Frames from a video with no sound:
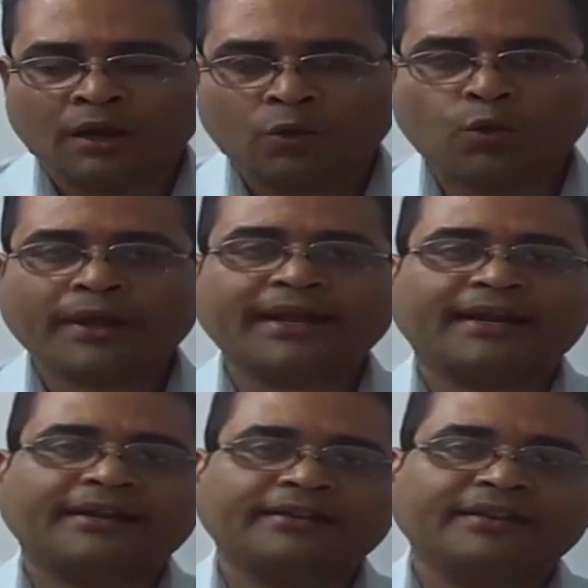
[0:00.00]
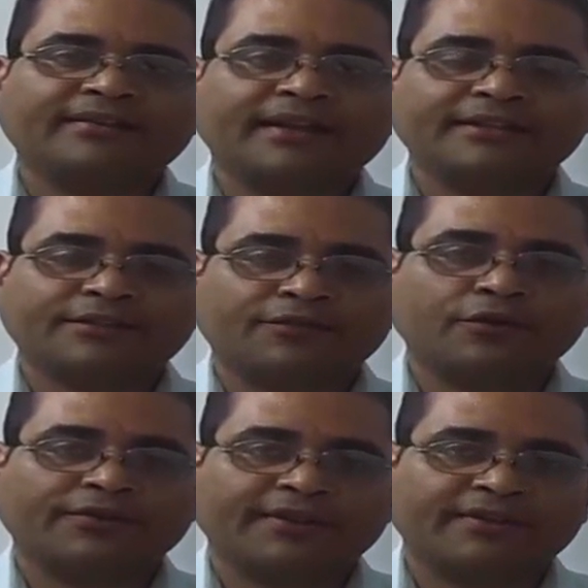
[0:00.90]
Who can attend these kinds of
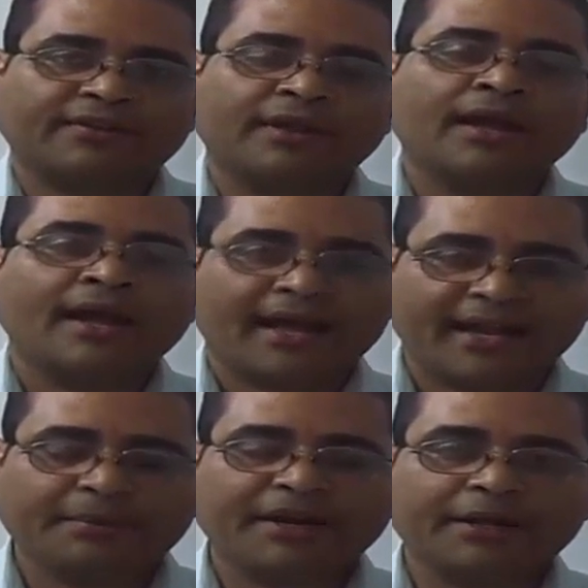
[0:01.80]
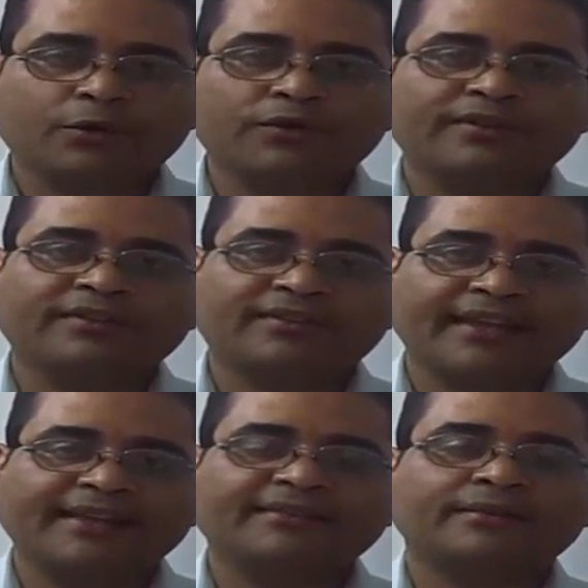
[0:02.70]
courses? Anybody who is in
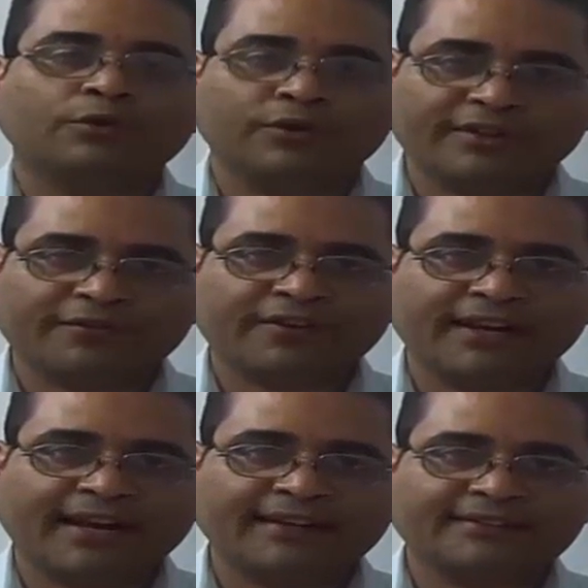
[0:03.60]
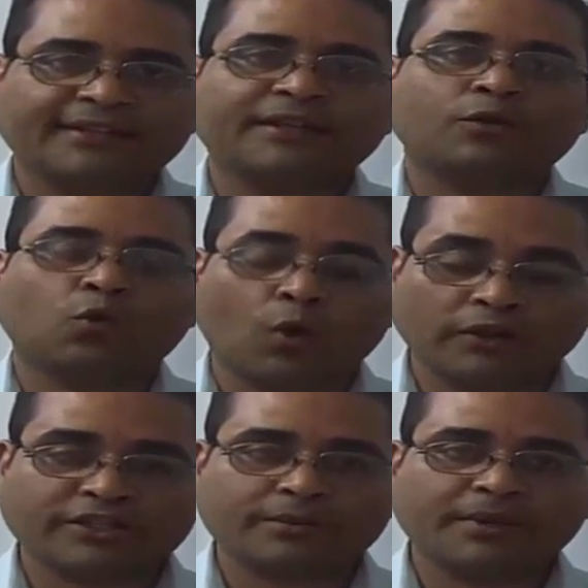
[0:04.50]
sales, who is a freelancer, who
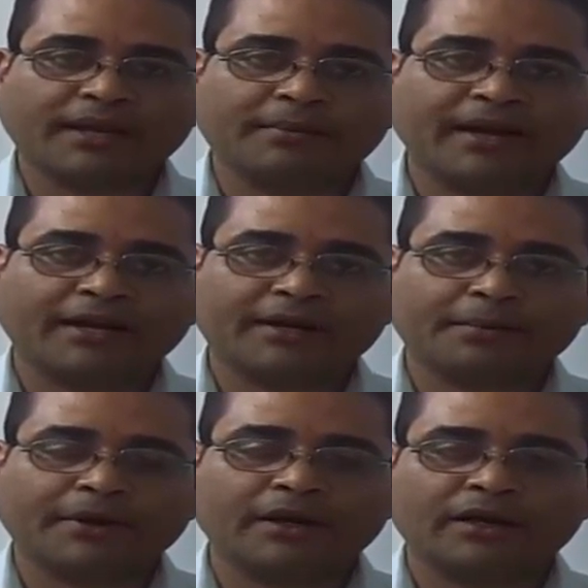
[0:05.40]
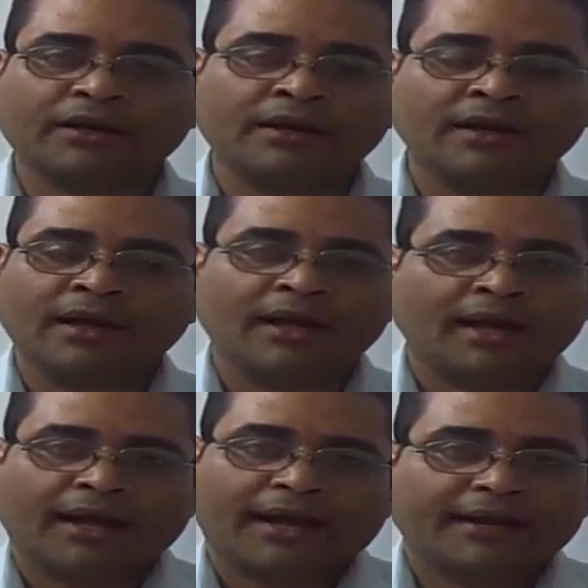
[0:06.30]
wants to become an entrepreneur,
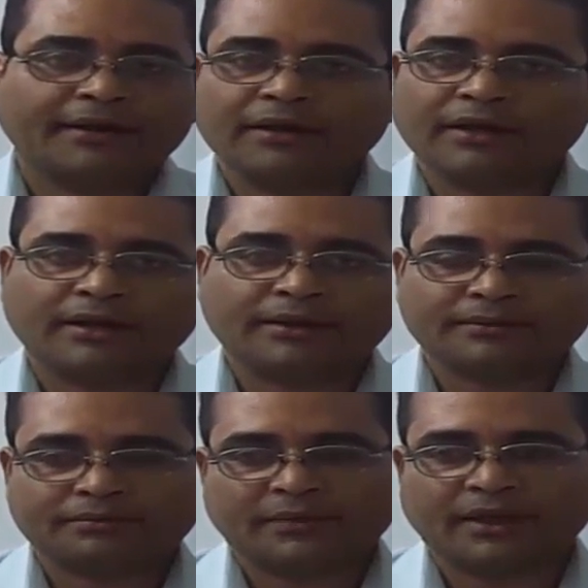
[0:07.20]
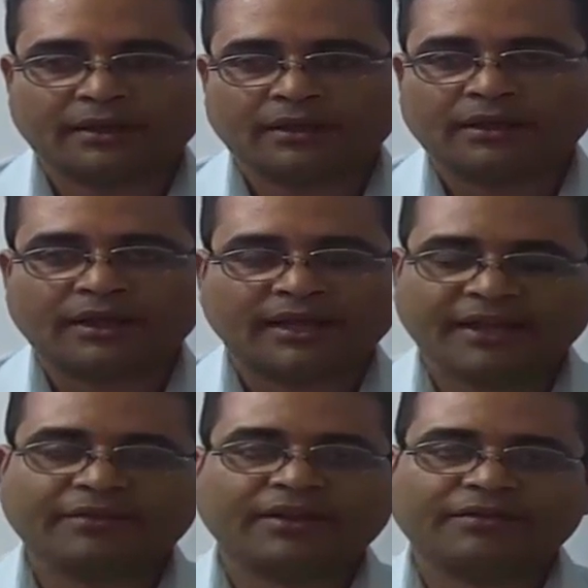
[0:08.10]
and
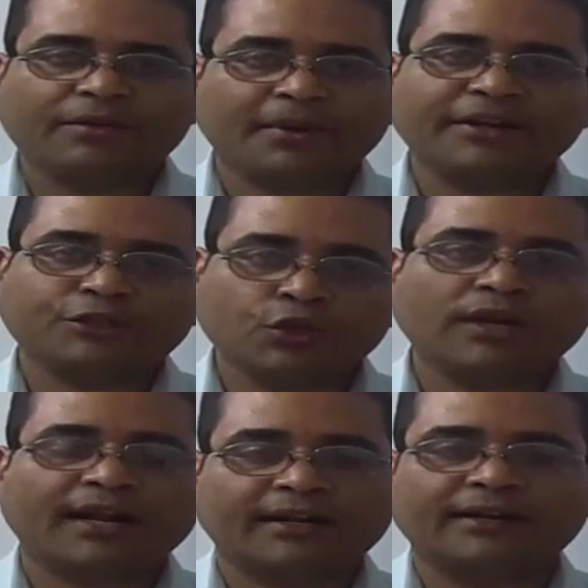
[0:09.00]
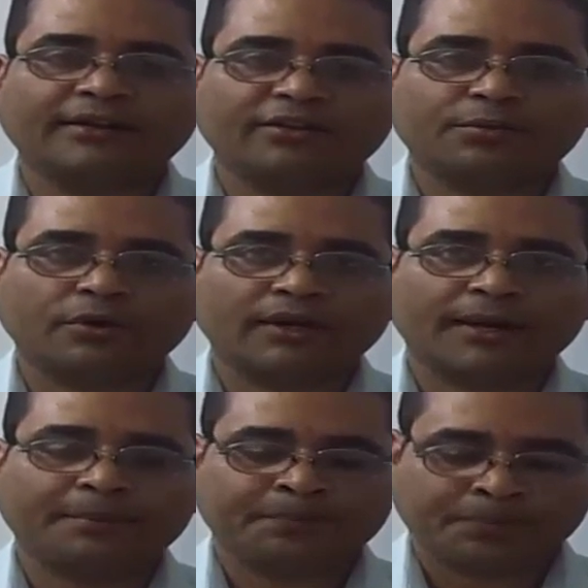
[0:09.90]
everybody should attend this program.